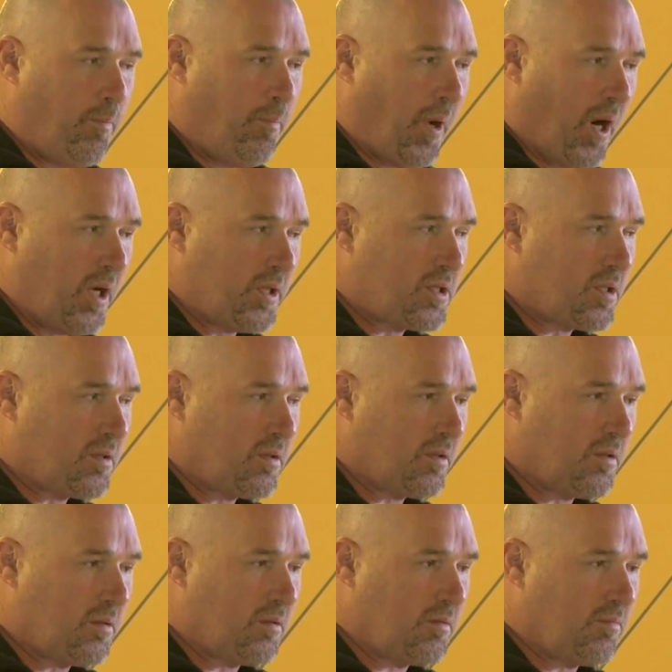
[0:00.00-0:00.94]
but
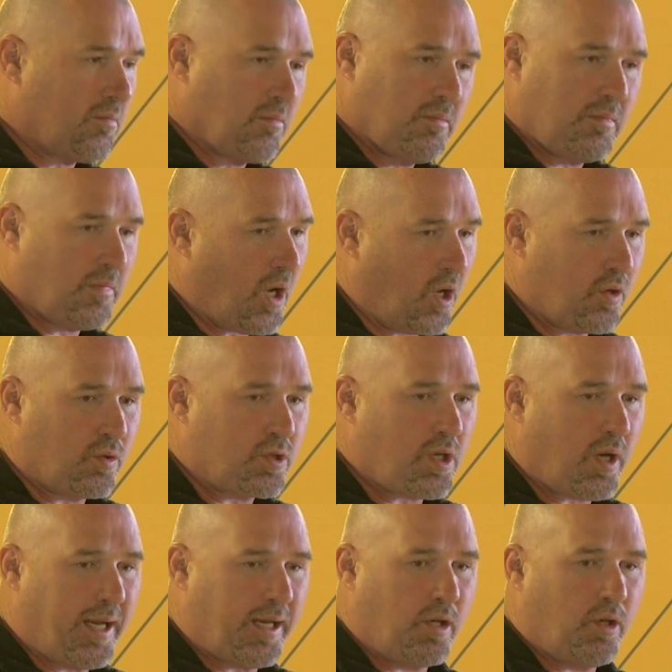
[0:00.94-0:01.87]
I
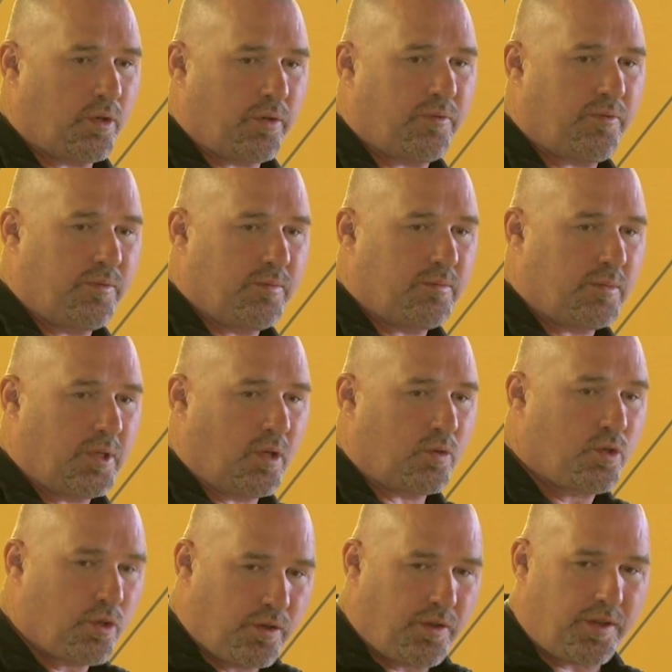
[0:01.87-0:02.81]
also had a lot of
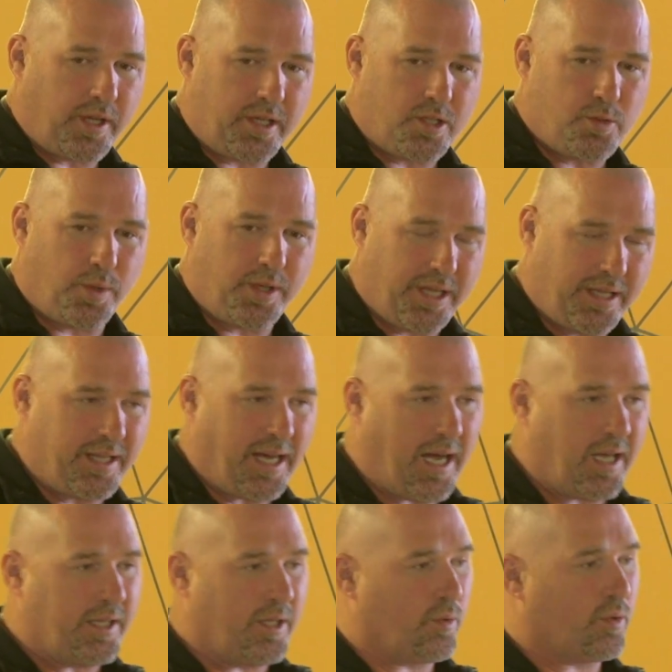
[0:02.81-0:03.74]
good things within
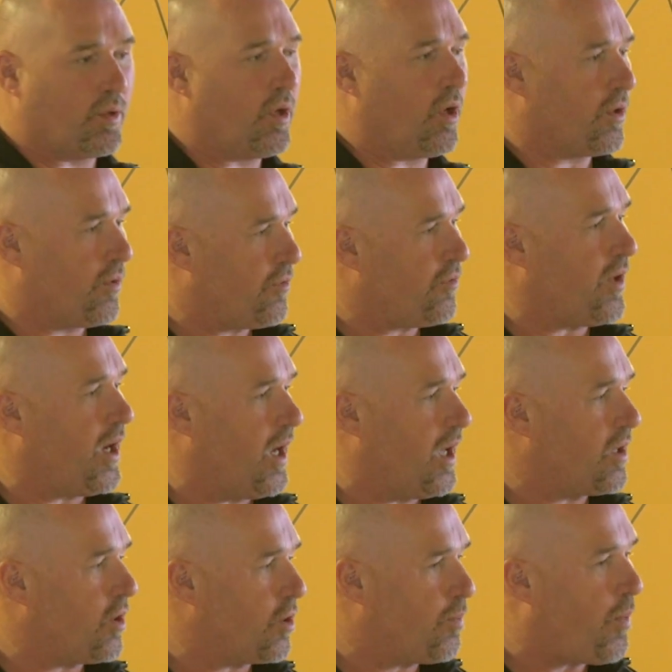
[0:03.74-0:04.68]
that, and there were a lot
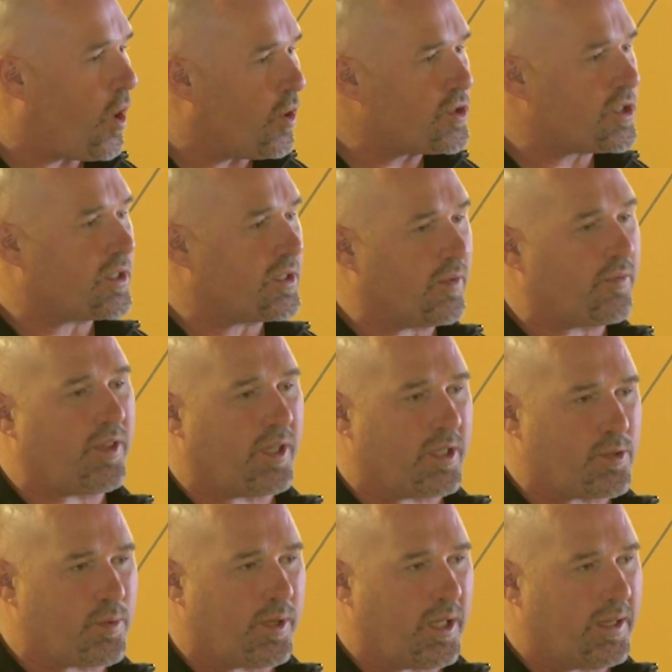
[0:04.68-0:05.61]
of positive
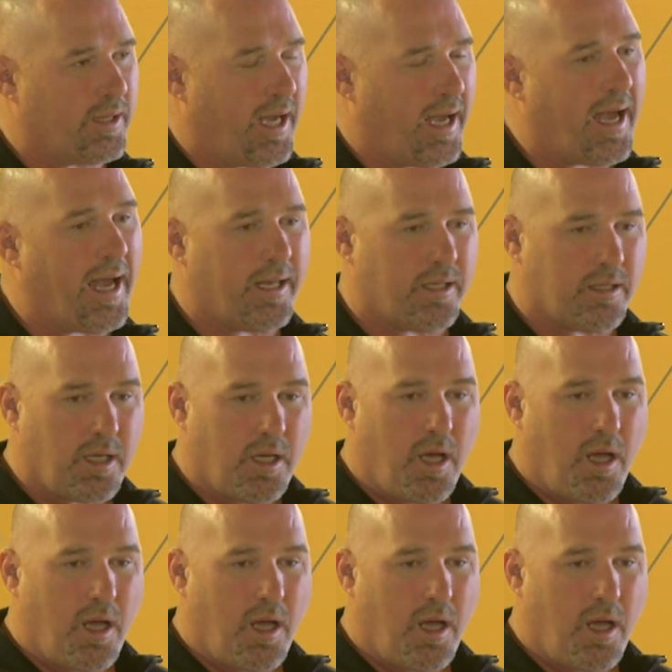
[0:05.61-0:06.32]
things within that, and